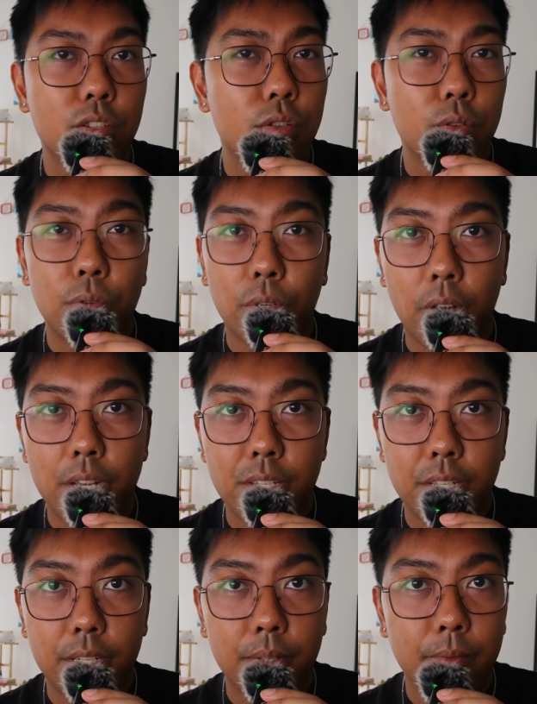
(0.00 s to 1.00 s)
too
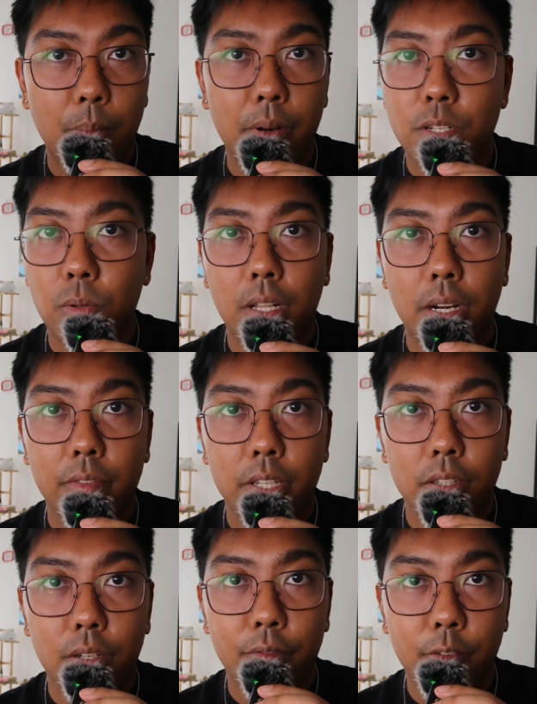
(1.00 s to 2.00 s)
crazy compared to a lot of the
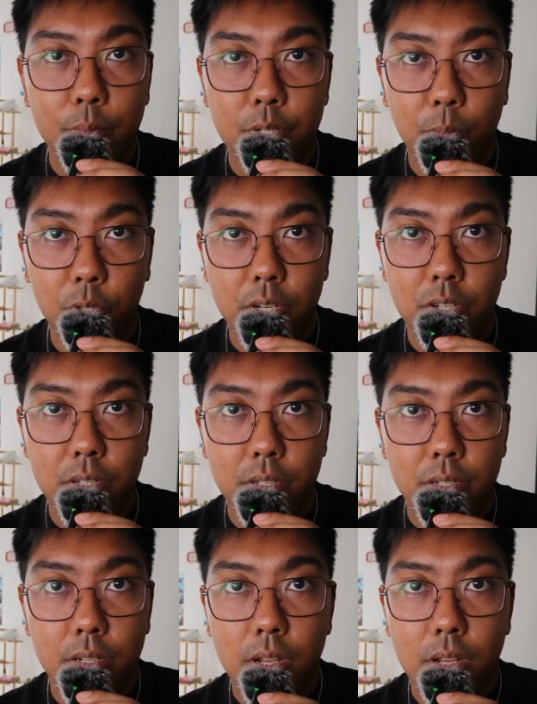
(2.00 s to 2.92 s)
other film simulations.